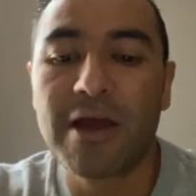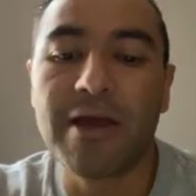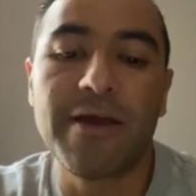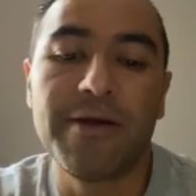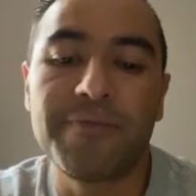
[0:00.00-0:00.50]

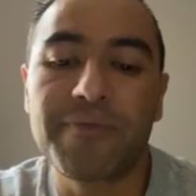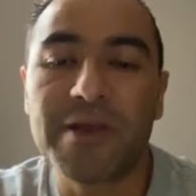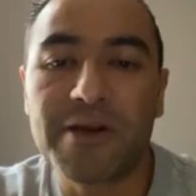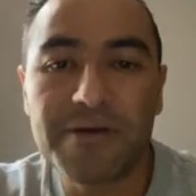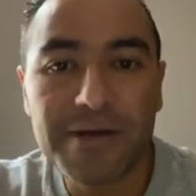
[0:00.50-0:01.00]
and
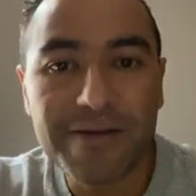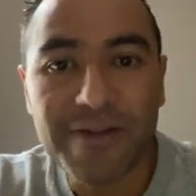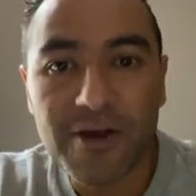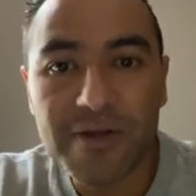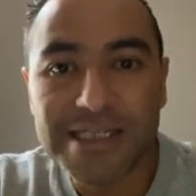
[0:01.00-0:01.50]
then
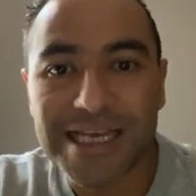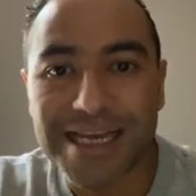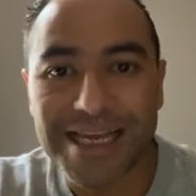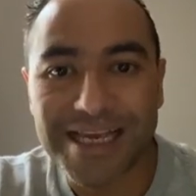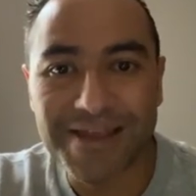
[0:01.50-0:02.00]
there is a
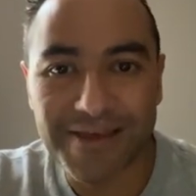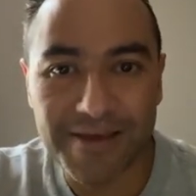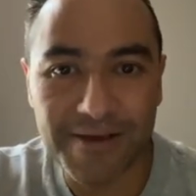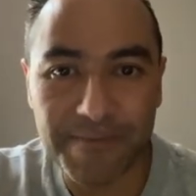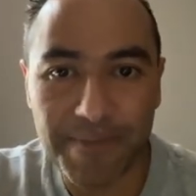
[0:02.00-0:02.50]
need
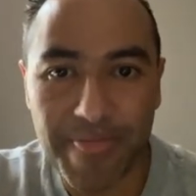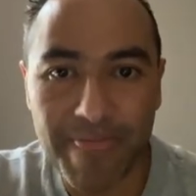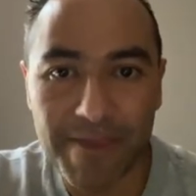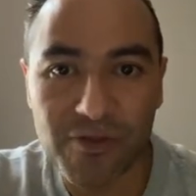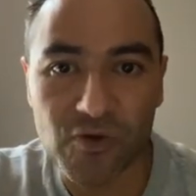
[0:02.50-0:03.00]

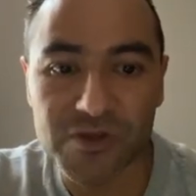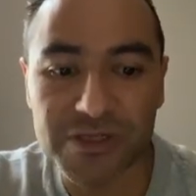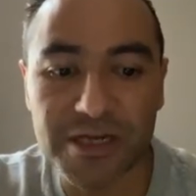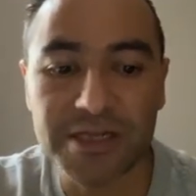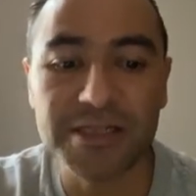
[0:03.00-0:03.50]
to
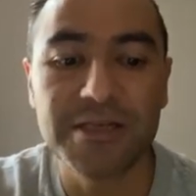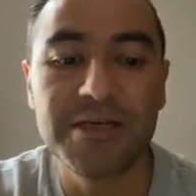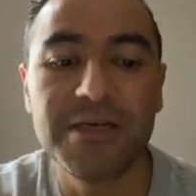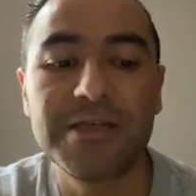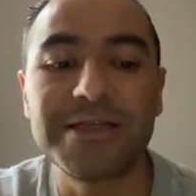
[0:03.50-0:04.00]
start
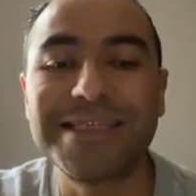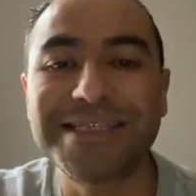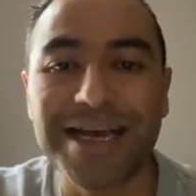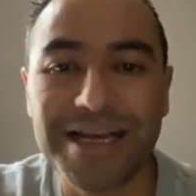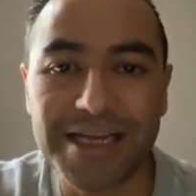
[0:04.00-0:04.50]

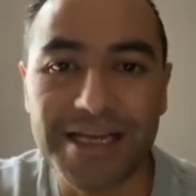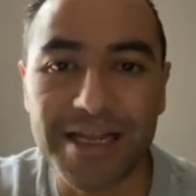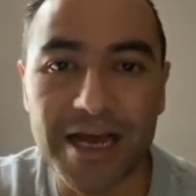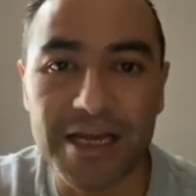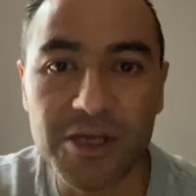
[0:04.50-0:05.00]
designing
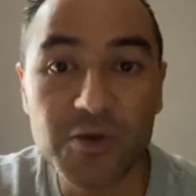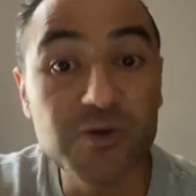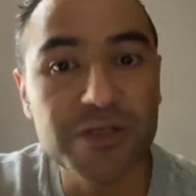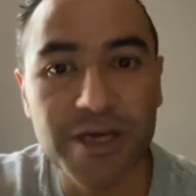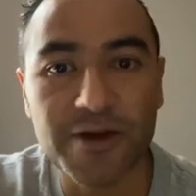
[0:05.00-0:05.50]
a new
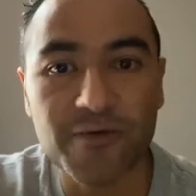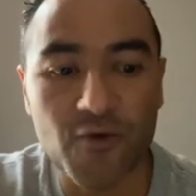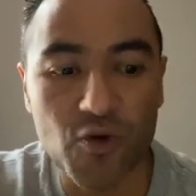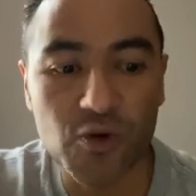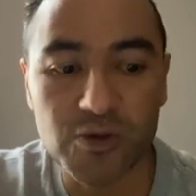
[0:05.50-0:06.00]
set of
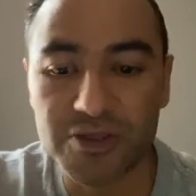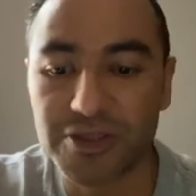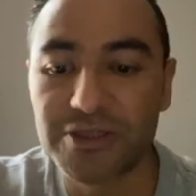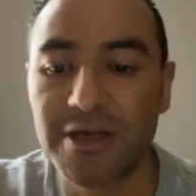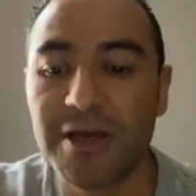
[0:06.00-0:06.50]

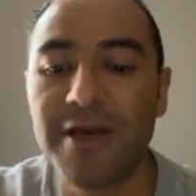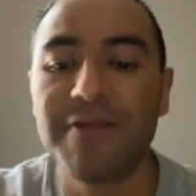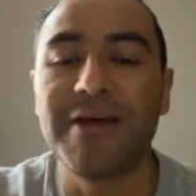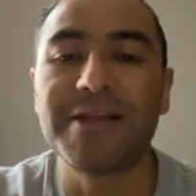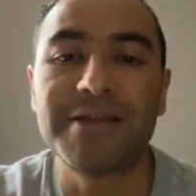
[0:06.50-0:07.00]
rules
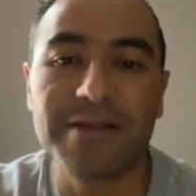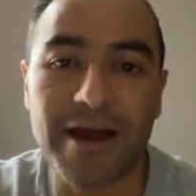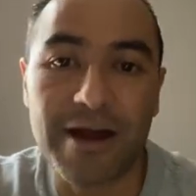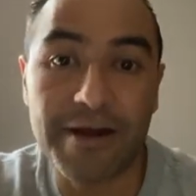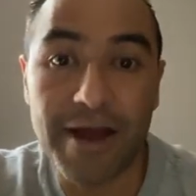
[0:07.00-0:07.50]
that
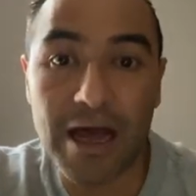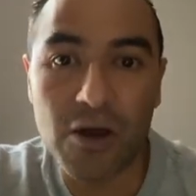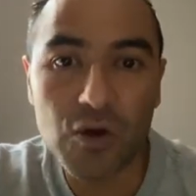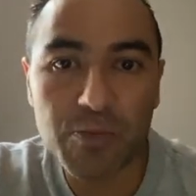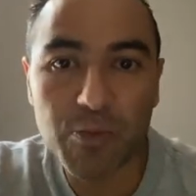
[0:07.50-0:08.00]
are a
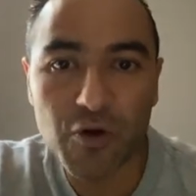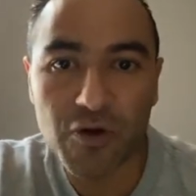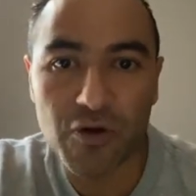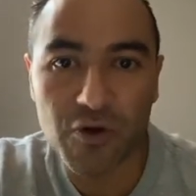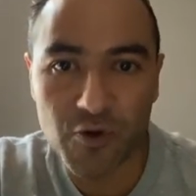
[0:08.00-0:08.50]
lot more
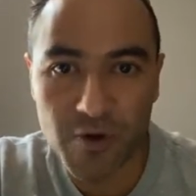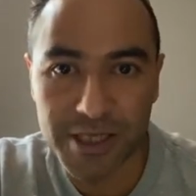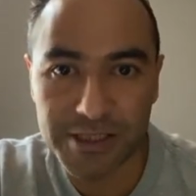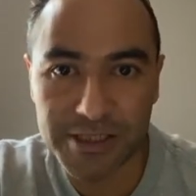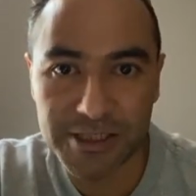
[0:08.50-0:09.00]

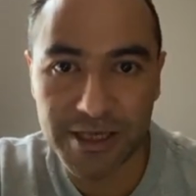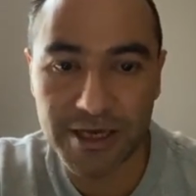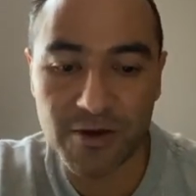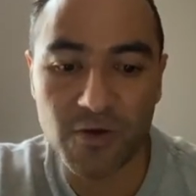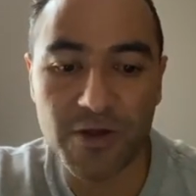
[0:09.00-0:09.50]
congruent
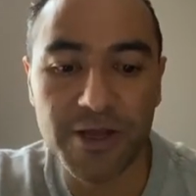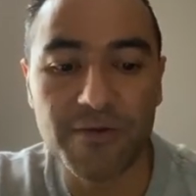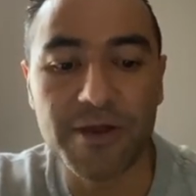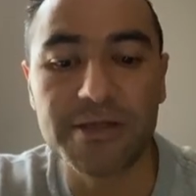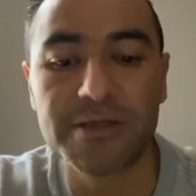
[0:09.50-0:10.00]
and
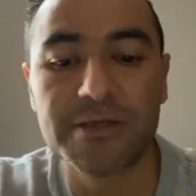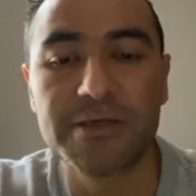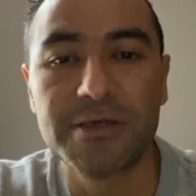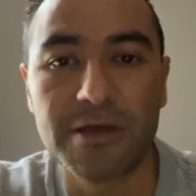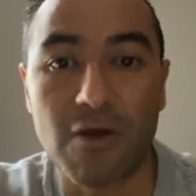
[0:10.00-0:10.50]
coherent,
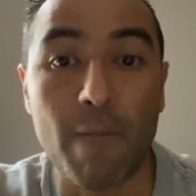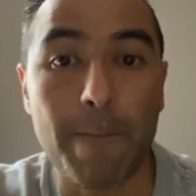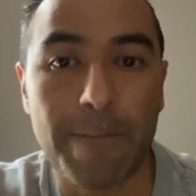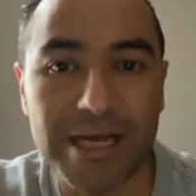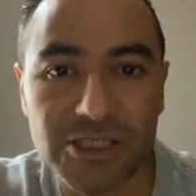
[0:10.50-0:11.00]

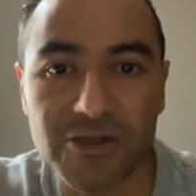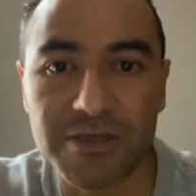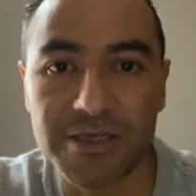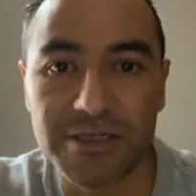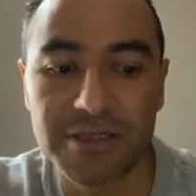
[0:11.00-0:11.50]

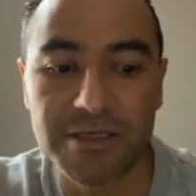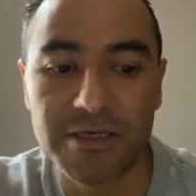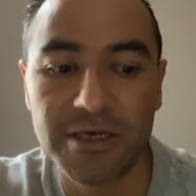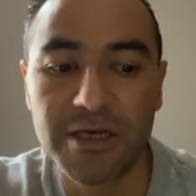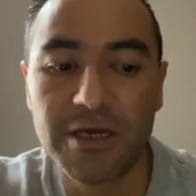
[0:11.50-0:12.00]
compassionate
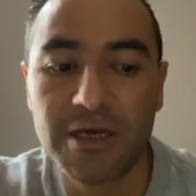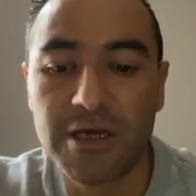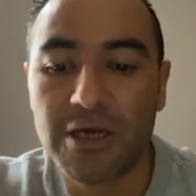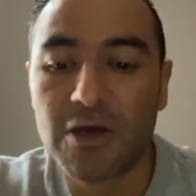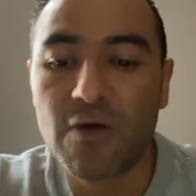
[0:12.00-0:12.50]

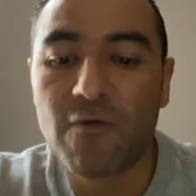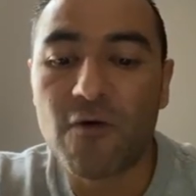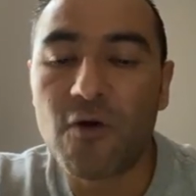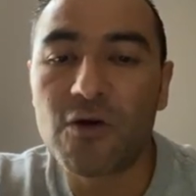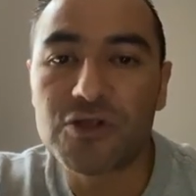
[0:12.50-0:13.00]

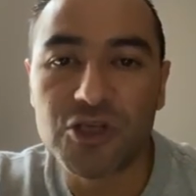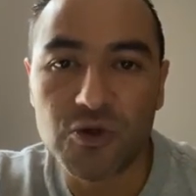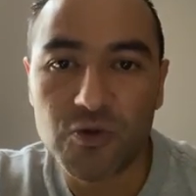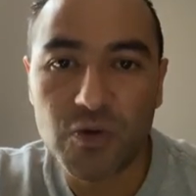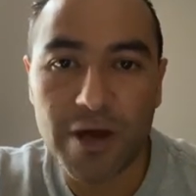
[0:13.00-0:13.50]
for
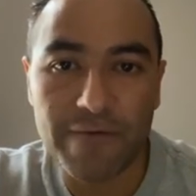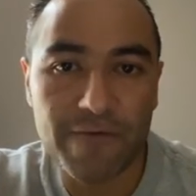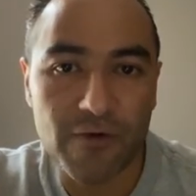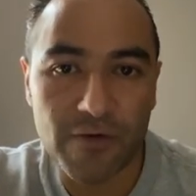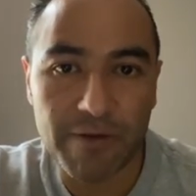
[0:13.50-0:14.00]
you and
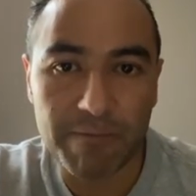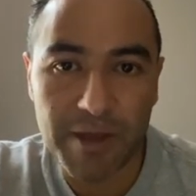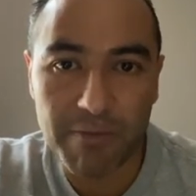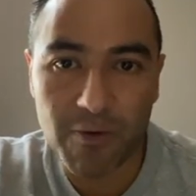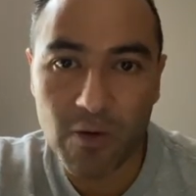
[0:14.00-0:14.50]
for the
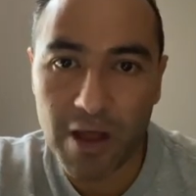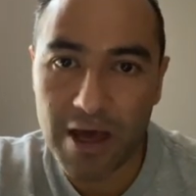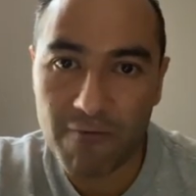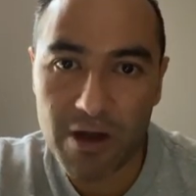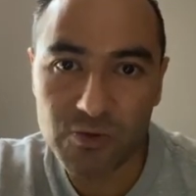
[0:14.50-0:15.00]
people
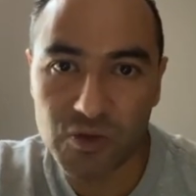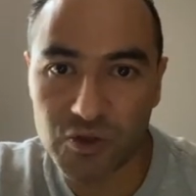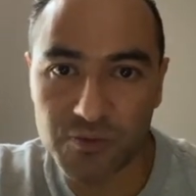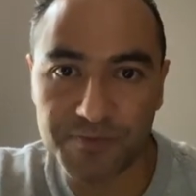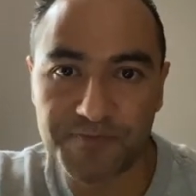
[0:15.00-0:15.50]
around you.